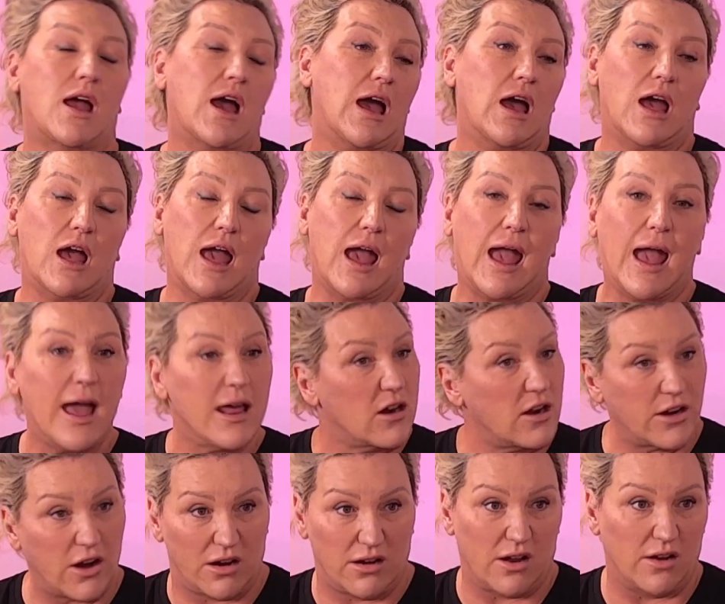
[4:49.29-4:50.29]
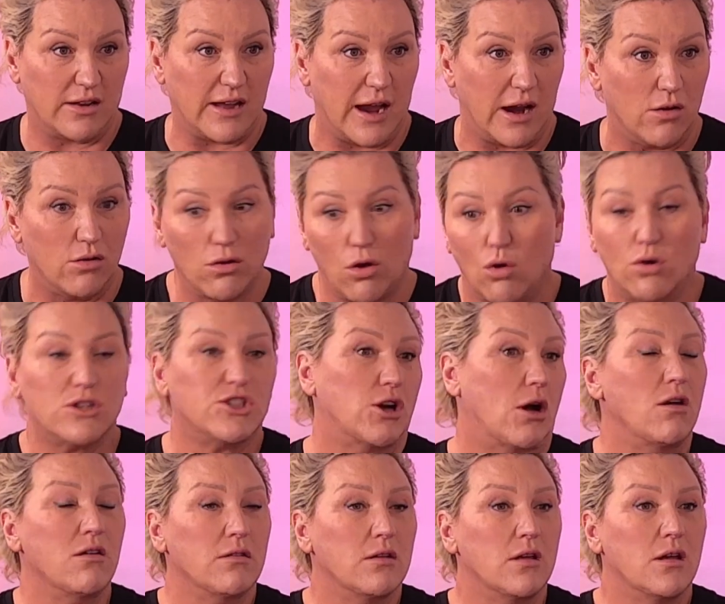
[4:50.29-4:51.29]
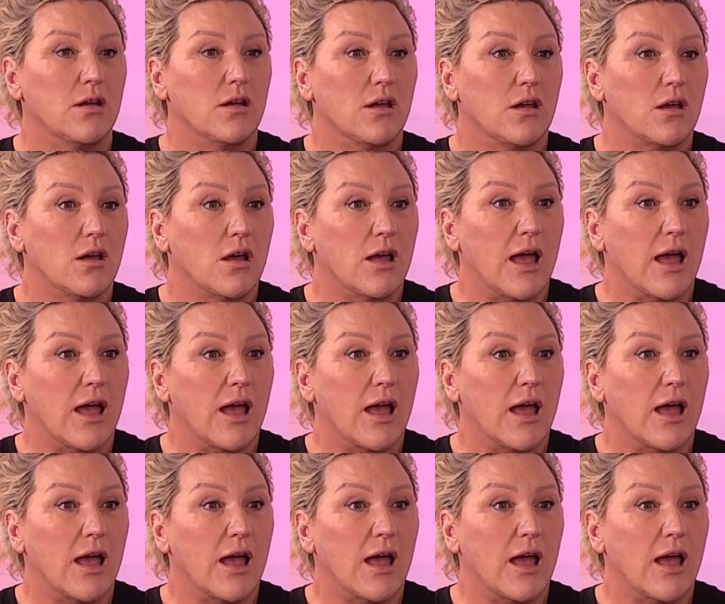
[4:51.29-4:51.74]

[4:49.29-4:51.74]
and I don't know Carol or yeah. John. Yeah.